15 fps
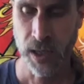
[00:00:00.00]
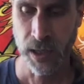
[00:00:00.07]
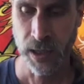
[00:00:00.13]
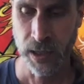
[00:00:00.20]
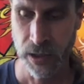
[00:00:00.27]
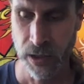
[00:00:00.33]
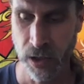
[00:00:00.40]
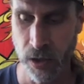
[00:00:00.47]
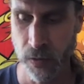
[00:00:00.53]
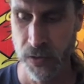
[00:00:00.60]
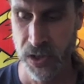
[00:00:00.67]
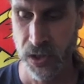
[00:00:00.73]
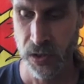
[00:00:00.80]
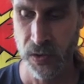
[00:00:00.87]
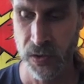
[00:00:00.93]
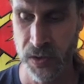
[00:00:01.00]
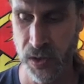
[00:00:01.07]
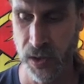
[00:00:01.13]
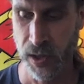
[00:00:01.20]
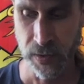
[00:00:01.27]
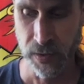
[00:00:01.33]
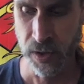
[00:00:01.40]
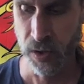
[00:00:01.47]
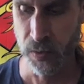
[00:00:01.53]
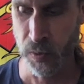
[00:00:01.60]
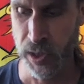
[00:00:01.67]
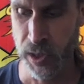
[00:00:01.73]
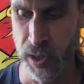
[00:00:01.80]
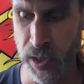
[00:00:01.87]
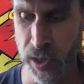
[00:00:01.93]
you know, so I, you know,
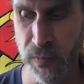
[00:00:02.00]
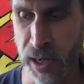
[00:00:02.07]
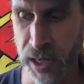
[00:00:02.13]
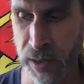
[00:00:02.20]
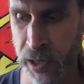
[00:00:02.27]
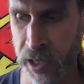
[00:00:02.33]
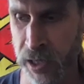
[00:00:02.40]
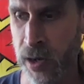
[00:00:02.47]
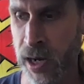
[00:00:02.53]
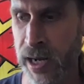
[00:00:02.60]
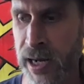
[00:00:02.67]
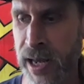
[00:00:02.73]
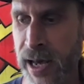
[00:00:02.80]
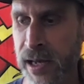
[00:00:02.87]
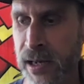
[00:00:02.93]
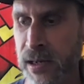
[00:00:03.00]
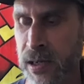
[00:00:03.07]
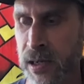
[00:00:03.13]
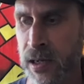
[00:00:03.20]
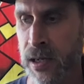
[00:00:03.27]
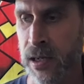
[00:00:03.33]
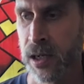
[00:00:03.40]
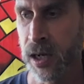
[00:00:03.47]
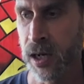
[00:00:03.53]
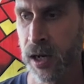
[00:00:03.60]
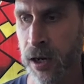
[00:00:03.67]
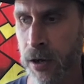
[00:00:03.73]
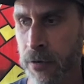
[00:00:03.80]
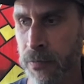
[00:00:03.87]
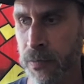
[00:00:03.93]
relayed my granddad,
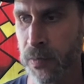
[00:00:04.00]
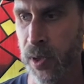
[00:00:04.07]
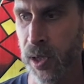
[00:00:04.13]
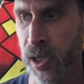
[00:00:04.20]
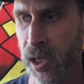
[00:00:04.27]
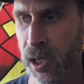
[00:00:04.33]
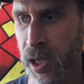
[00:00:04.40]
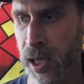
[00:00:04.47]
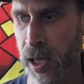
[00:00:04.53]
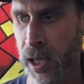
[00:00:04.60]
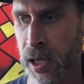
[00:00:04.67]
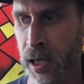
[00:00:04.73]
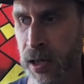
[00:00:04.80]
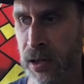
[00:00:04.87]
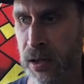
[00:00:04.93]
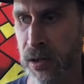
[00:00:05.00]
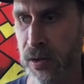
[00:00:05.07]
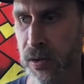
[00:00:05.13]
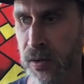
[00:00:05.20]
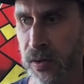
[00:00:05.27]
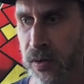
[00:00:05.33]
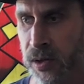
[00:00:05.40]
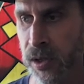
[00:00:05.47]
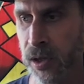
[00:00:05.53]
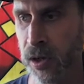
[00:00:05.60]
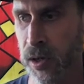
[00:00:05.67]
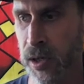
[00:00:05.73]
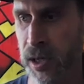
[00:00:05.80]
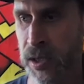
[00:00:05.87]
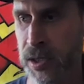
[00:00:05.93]
and you know,
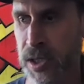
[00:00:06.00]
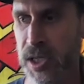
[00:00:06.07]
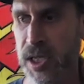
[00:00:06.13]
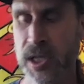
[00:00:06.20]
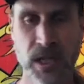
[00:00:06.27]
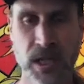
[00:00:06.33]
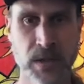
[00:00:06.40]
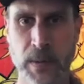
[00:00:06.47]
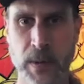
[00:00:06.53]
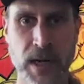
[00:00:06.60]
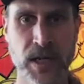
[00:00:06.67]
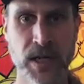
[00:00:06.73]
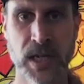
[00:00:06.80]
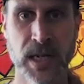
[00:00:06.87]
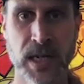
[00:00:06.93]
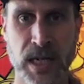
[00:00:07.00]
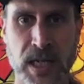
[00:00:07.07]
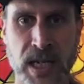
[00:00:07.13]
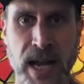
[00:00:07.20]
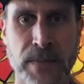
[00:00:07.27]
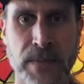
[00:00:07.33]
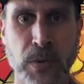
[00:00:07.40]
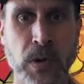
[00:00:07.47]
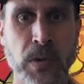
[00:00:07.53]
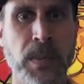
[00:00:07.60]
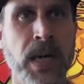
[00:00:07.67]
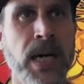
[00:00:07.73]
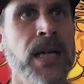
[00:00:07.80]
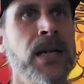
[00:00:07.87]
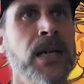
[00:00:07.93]
and just his inspiration and example.
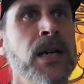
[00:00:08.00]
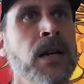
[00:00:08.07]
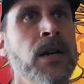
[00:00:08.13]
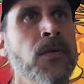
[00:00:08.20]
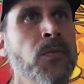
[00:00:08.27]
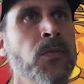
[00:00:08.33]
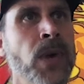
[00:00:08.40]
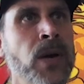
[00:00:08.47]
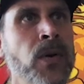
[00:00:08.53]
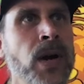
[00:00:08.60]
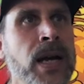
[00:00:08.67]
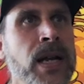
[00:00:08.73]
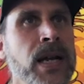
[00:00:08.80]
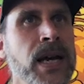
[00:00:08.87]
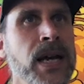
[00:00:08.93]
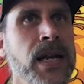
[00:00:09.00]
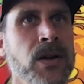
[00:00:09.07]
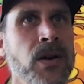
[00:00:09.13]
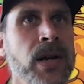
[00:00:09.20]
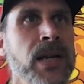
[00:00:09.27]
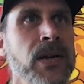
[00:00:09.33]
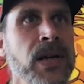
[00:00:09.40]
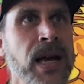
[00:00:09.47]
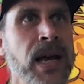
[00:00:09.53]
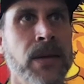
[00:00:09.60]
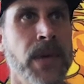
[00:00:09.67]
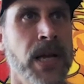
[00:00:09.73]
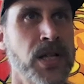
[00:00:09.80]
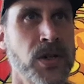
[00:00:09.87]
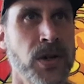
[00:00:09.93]
But my granddad, you know, he had
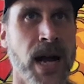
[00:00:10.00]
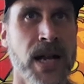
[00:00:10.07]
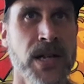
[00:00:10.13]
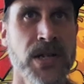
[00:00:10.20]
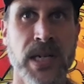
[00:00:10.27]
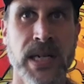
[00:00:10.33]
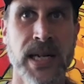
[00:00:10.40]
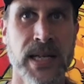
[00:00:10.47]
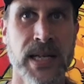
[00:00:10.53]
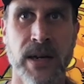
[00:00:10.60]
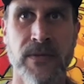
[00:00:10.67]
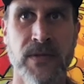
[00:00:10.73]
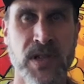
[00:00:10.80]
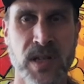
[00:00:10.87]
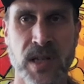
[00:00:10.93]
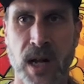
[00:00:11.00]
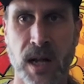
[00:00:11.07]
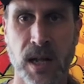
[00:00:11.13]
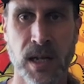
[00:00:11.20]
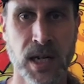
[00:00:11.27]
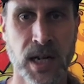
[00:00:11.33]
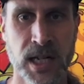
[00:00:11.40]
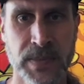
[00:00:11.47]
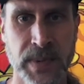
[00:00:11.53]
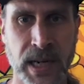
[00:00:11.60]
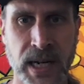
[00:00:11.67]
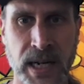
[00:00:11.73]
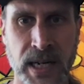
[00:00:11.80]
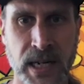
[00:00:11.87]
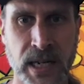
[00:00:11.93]
immense tragedy. He had the ovens of the Holocaust
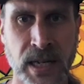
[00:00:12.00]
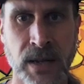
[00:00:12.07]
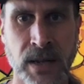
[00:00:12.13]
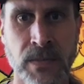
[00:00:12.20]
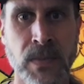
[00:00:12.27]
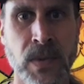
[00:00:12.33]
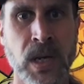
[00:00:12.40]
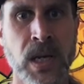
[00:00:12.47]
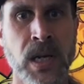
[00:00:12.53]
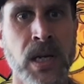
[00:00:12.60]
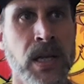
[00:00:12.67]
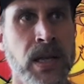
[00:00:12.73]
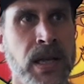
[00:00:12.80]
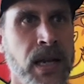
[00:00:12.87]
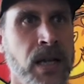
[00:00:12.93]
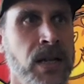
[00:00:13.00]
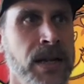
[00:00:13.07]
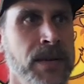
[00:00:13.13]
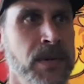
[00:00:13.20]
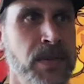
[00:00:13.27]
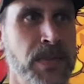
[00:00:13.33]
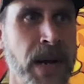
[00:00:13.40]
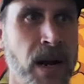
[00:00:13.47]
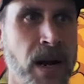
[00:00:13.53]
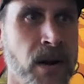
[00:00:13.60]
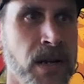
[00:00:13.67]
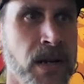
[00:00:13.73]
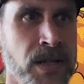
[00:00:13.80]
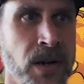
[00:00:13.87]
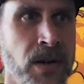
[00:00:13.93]
behind him that had claimed his
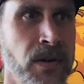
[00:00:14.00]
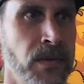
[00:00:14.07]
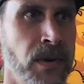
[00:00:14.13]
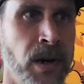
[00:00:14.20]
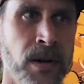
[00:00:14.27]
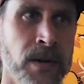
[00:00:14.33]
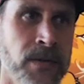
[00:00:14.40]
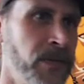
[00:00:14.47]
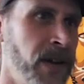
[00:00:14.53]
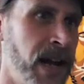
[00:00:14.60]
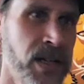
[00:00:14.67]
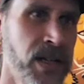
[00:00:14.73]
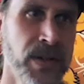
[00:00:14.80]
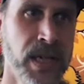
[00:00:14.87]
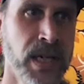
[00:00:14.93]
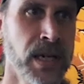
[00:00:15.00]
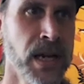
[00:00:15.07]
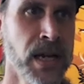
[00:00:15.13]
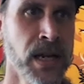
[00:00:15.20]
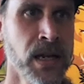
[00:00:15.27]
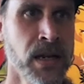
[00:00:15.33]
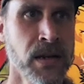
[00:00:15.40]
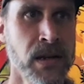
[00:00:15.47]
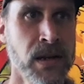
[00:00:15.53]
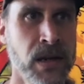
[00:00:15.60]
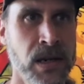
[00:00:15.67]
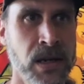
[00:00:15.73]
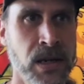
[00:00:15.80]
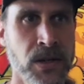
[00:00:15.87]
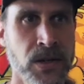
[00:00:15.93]
parents. Our factory in
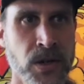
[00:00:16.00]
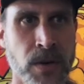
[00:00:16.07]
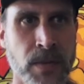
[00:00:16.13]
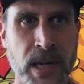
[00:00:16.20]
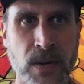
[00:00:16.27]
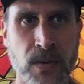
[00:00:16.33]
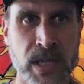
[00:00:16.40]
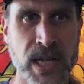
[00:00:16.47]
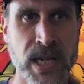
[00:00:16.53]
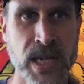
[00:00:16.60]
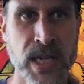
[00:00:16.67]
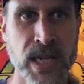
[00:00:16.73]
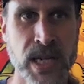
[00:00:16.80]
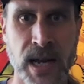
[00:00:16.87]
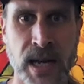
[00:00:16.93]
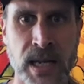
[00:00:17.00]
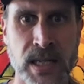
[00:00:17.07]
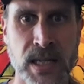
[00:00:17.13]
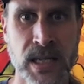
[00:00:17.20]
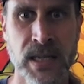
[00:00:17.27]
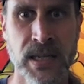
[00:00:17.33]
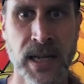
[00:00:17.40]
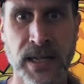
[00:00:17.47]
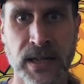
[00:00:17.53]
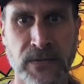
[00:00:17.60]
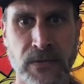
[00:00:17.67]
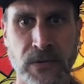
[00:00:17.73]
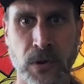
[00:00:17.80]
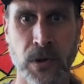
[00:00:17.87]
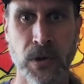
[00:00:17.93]
Germany was Aryanized in
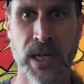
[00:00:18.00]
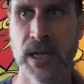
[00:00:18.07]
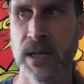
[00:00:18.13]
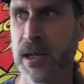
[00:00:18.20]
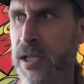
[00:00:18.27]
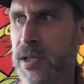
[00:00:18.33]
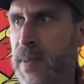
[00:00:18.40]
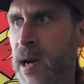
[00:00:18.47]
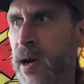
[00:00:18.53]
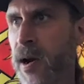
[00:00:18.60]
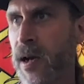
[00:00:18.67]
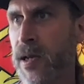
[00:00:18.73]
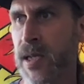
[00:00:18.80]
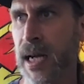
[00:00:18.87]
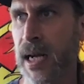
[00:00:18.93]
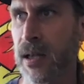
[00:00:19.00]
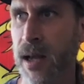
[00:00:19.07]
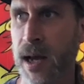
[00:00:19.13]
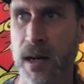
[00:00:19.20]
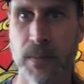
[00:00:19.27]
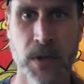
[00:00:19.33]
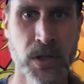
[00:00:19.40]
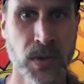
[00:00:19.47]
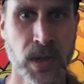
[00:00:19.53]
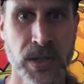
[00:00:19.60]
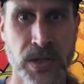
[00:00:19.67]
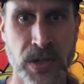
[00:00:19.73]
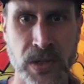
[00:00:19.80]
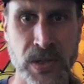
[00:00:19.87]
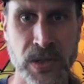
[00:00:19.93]
1940, and his parents, like a lot of bourgeois
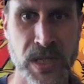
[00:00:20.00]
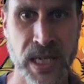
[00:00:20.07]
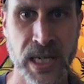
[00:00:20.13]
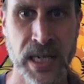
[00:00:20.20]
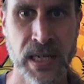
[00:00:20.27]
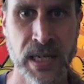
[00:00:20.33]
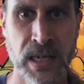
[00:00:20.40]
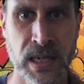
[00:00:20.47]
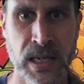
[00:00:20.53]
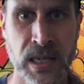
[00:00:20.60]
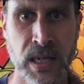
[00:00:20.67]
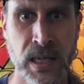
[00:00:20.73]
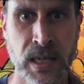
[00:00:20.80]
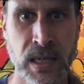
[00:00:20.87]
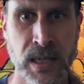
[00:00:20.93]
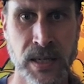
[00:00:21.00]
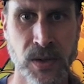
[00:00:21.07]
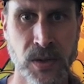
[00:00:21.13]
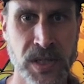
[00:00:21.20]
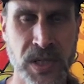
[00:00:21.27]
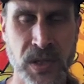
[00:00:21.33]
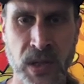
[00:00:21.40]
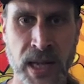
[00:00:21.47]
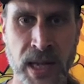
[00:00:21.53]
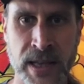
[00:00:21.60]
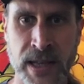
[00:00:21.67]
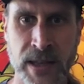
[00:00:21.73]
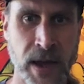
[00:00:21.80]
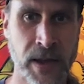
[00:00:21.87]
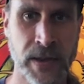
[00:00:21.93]
Jews, stayed till it was too late.
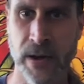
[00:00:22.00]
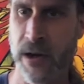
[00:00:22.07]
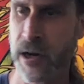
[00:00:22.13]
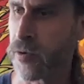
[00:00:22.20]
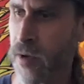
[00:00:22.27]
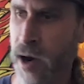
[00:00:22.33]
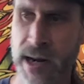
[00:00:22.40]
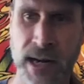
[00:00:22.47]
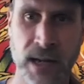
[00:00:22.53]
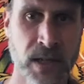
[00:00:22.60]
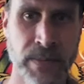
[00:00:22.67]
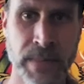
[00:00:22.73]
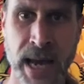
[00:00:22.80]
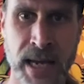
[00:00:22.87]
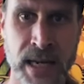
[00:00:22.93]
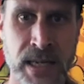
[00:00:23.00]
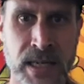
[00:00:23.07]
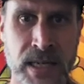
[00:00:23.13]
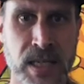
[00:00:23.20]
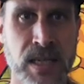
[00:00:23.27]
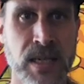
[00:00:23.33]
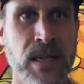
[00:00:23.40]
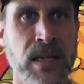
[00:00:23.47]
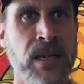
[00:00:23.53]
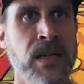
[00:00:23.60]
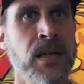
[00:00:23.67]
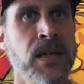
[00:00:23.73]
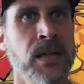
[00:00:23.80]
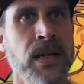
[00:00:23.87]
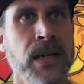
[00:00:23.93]
They thought they were going to ride out the madness,
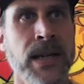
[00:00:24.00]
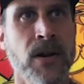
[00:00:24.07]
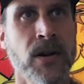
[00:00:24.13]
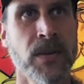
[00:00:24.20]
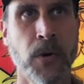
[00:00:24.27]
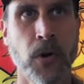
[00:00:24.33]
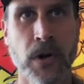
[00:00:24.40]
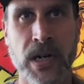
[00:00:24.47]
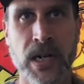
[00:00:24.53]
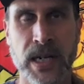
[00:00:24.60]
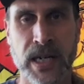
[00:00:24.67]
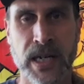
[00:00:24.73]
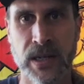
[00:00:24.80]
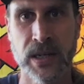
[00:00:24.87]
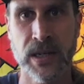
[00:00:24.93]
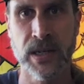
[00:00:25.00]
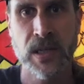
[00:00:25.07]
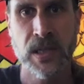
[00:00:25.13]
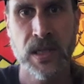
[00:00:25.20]
and they were deported and killed.